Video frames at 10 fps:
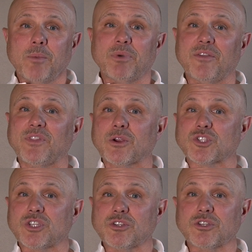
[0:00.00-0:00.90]
But if their
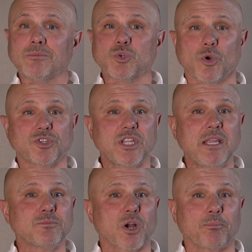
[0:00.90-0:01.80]
systems or
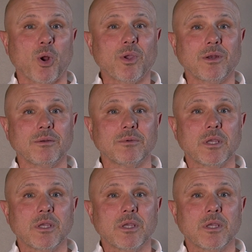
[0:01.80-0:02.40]
teams are broken,